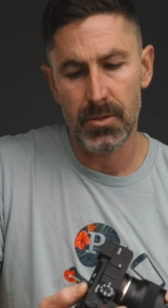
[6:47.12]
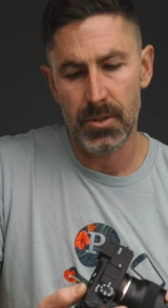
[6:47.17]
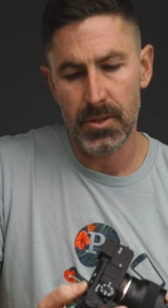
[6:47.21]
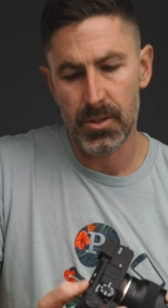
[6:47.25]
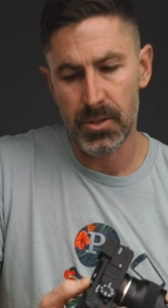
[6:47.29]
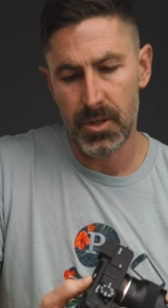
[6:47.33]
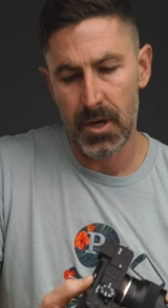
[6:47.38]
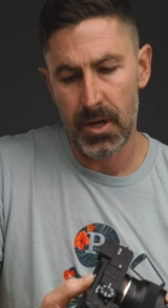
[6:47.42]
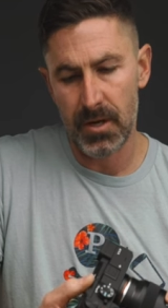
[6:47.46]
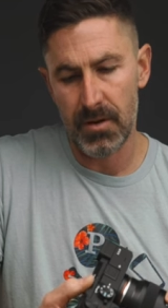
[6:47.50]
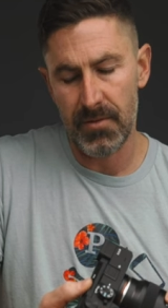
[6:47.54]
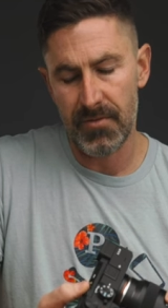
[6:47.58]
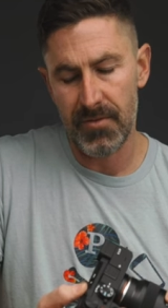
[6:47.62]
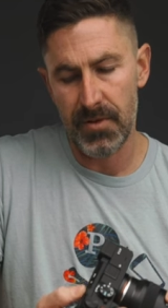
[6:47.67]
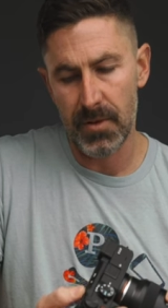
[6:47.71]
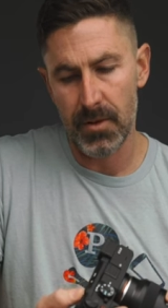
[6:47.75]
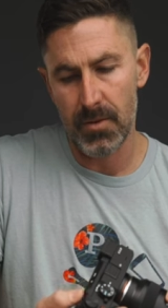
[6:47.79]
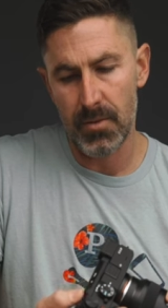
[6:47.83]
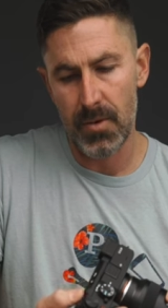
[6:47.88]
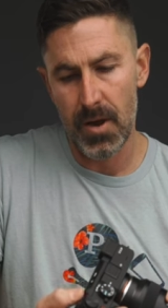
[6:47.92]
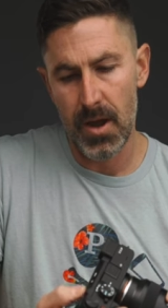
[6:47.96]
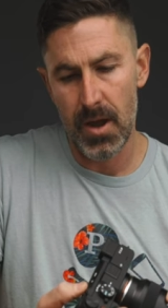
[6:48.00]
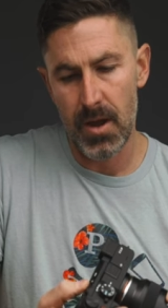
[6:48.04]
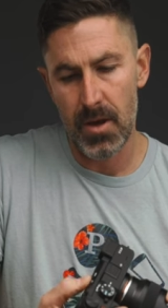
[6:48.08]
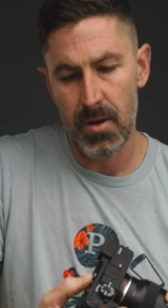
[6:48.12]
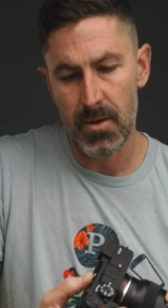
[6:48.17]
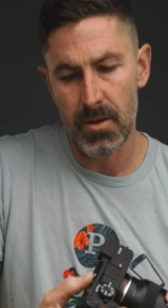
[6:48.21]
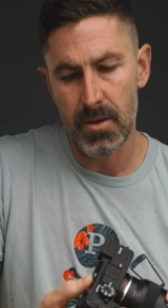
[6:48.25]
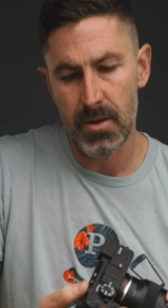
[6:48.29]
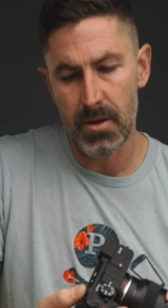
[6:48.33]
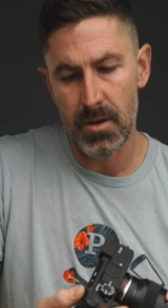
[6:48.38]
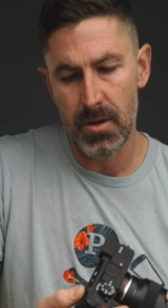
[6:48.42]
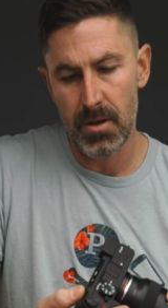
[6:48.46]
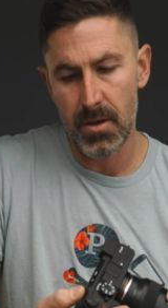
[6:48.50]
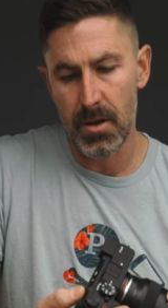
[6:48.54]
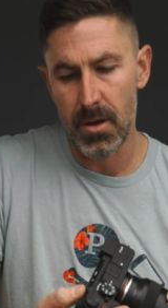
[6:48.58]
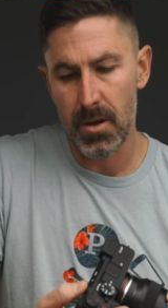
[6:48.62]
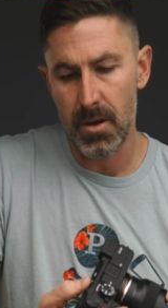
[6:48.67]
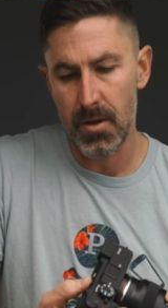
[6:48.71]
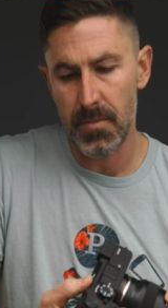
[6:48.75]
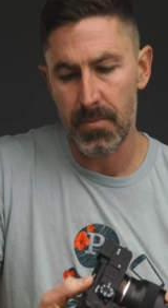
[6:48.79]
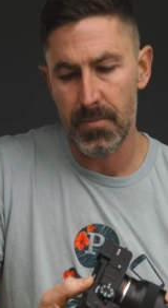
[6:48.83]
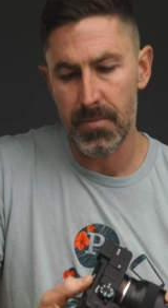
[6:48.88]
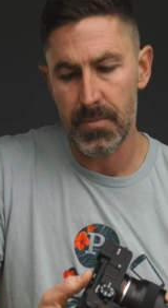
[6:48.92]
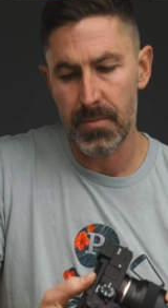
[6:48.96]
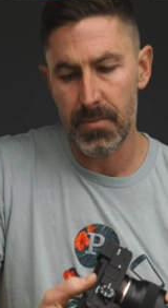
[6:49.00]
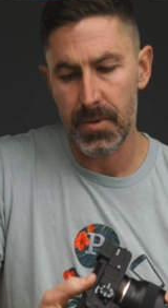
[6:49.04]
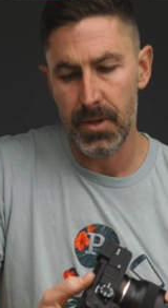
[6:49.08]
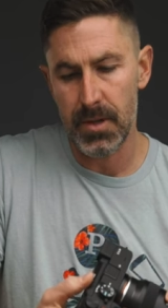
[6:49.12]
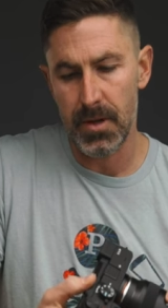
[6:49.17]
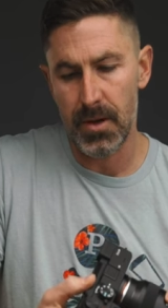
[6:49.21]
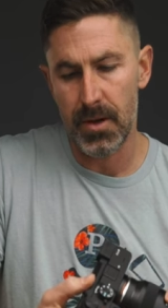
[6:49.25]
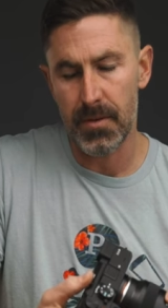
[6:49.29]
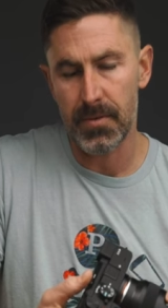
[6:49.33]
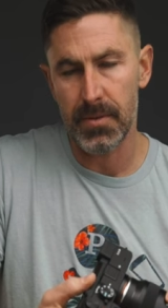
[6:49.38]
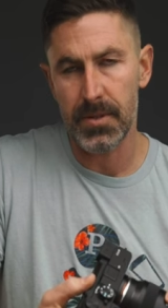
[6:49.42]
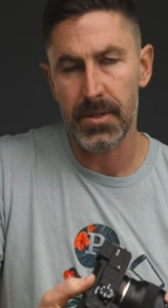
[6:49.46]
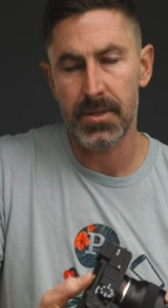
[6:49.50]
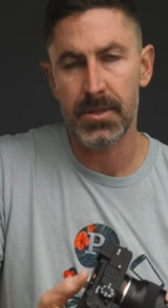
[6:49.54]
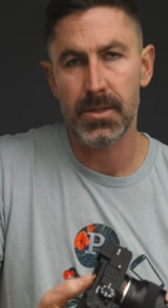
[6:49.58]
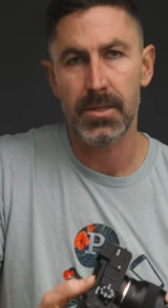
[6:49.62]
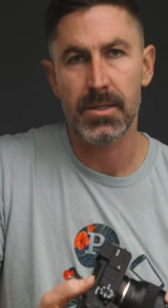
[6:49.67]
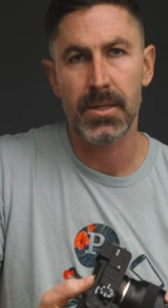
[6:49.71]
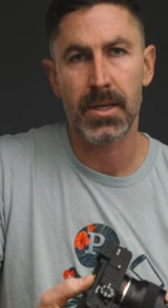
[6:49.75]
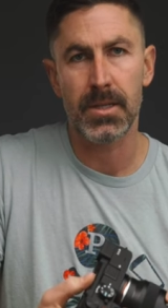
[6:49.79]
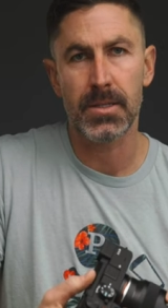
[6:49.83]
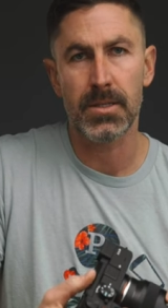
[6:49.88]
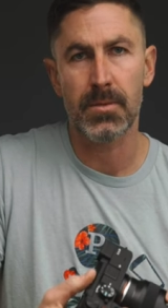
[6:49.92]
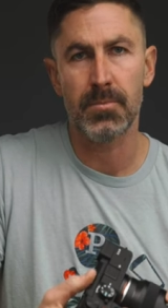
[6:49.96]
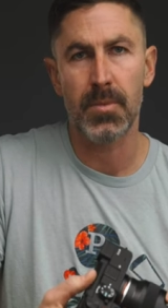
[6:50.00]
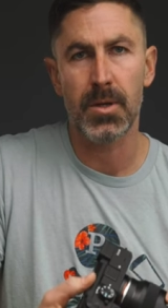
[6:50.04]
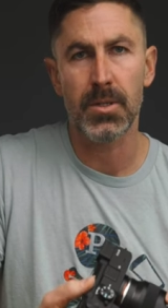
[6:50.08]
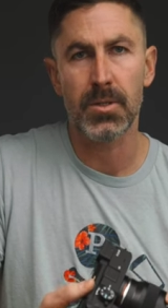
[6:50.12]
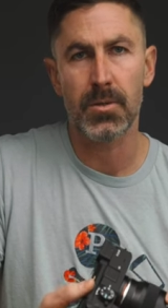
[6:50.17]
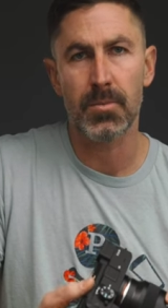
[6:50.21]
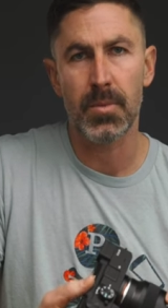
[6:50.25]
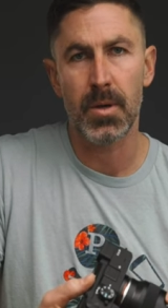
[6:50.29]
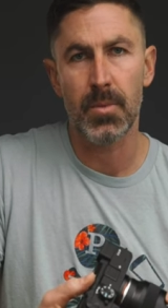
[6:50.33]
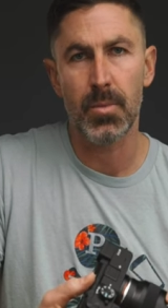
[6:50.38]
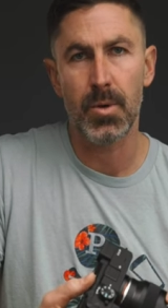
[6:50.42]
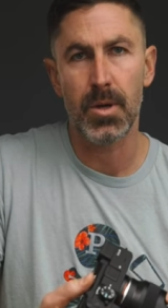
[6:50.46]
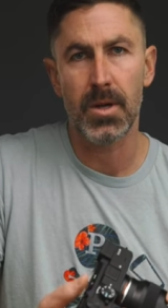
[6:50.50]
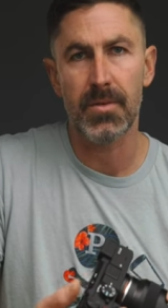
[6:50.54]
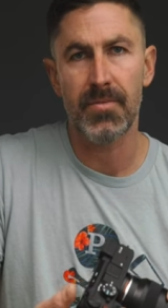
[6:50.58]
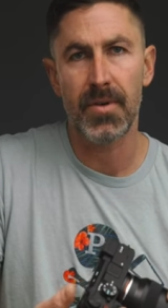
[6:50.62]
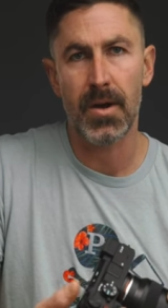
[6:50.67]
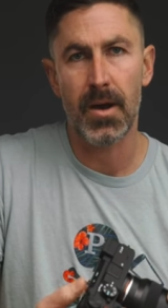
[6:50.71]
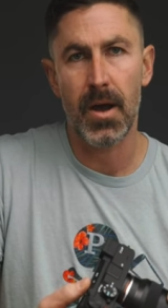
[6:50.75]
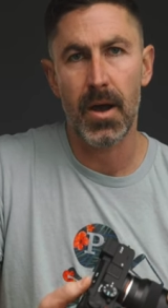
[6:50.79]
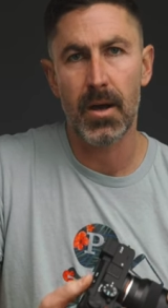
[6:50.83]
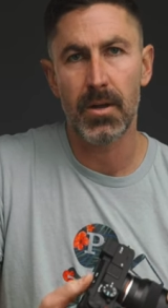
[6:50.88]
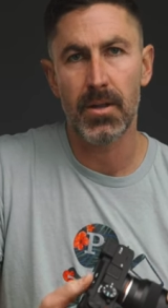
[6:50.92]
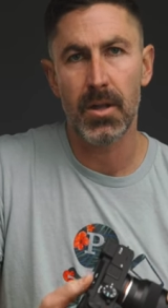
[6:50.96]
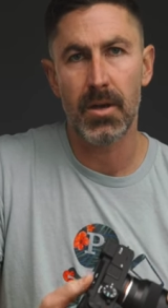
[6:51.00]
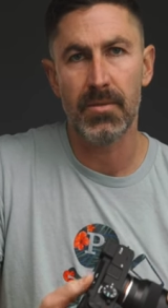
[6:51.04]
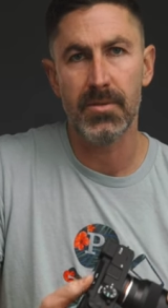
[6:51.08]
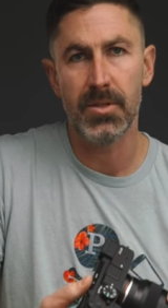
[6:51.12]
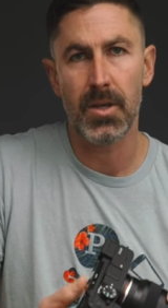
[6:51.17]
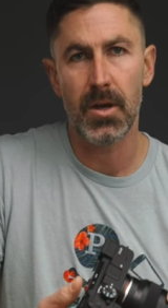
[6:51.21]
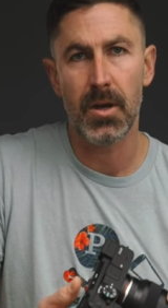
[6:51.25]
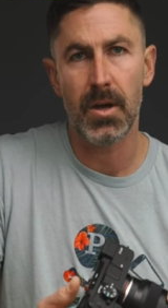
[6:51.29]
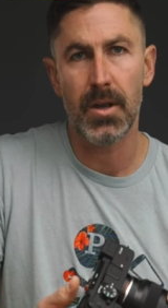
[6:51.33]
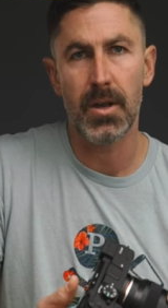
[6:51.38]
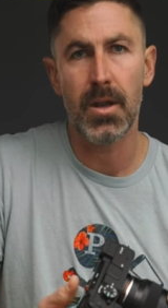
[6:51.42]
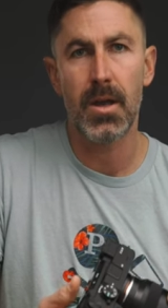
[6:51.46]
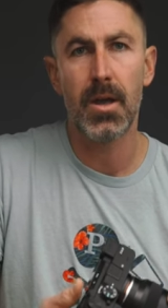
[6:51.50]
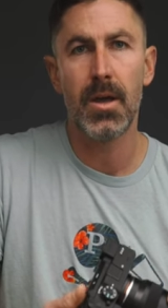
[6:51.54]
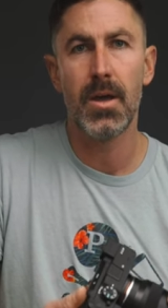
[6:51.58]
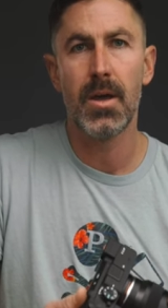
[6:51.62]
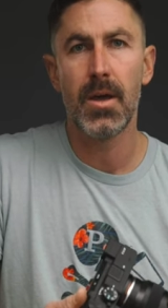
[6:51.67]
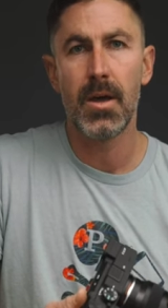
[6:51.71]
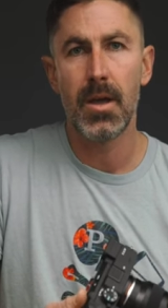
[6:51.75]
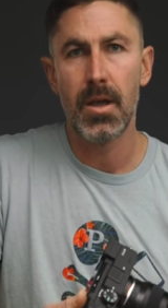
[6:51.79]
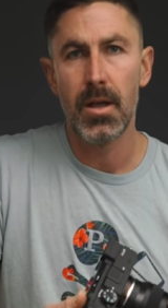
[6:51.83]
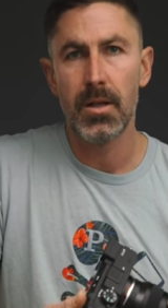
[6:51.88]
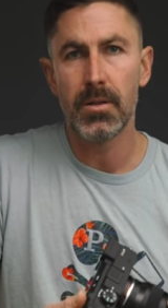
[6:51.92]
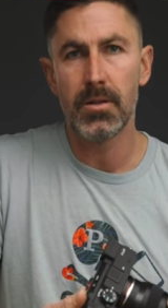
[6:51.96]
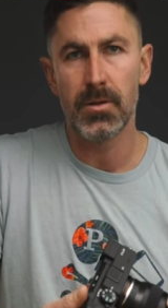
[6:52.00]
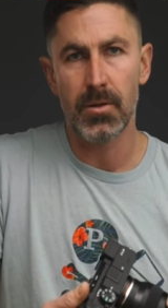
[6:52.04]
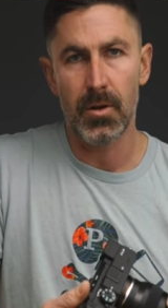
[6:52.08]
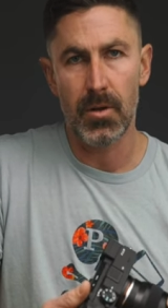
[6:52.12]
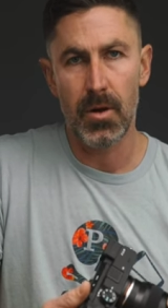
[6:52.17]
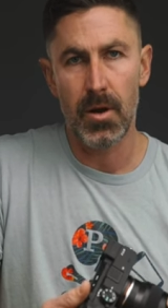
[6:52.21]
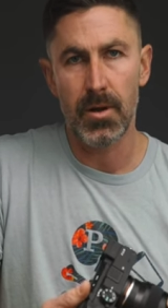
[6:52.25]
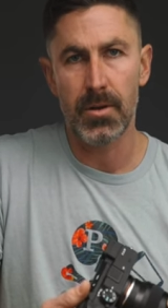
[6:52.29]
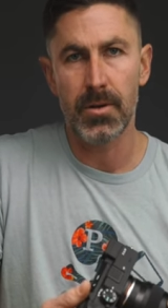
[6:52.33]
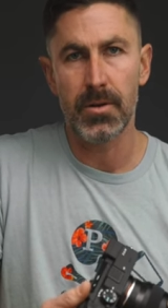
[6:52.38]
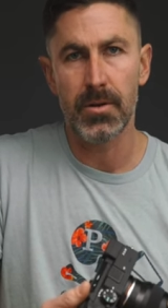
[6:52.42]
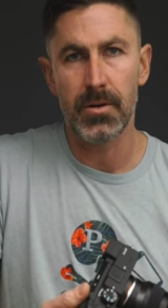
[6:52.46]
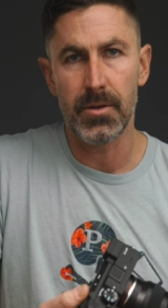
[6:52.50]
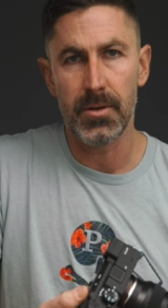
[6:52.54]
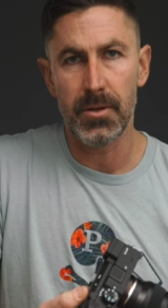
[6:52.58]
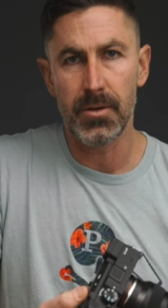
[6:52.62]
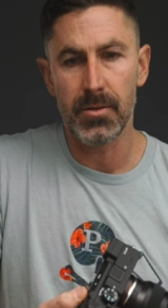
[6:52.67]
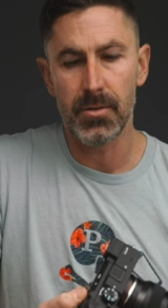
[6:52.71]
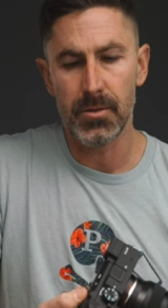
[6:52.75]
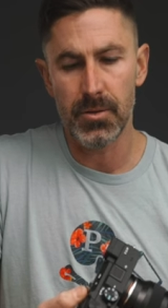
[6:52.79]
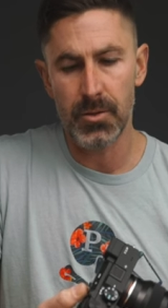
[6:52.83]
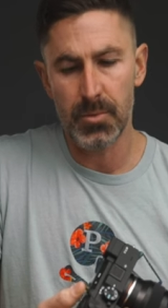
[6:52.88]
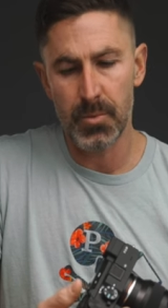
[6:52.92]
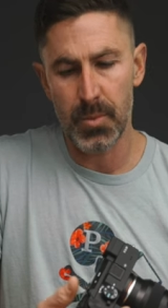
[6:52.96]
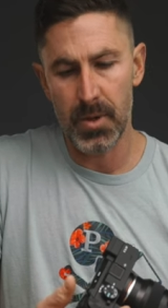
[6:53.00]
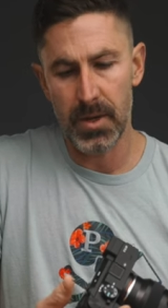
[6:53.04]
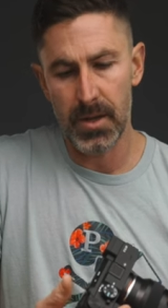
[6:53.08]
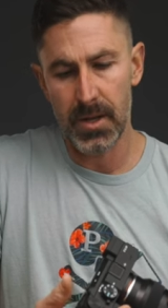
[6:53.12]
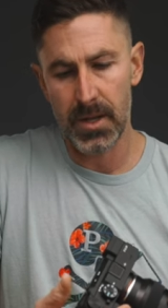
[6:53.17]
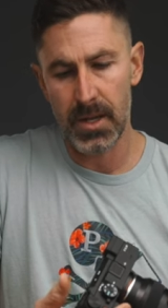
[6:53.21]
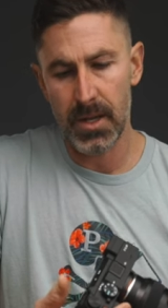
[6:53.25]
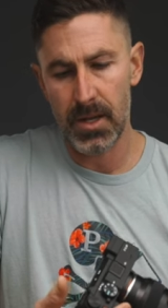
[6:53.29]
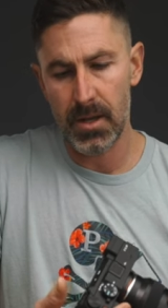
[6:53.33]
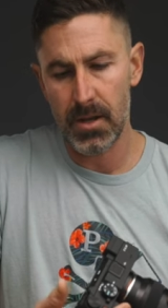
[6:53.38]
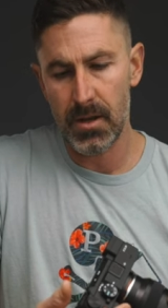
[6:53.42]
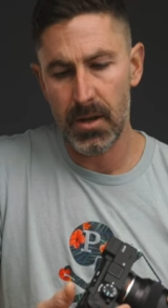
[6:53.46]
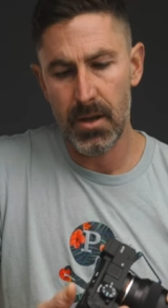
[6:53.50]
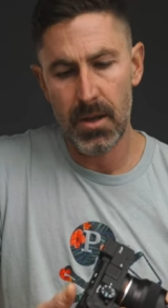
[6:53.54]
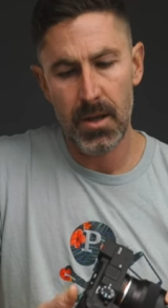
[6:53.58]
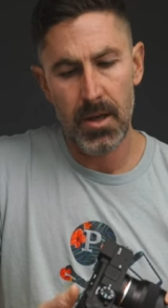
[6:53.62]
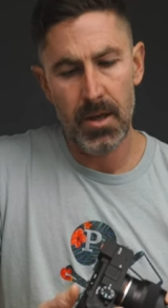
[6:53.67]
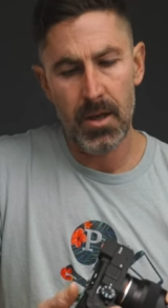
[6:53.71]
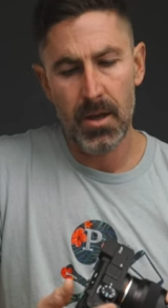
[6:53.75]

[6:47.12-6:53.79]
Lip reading: just trying to feel around, you know, it just takes some muscle memory. If I got gloves on, a little harder to use. But again,